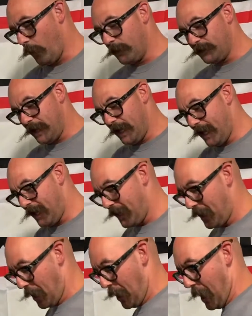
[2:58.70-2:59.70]
only
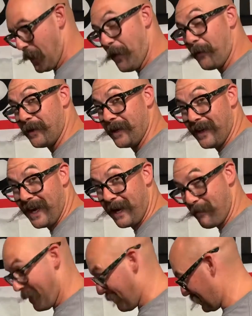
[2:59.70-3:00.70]
thing I don't really like
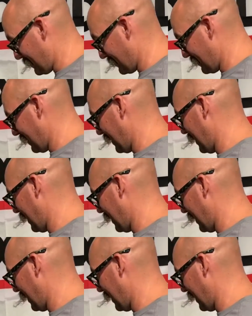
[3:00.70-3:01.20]
about this,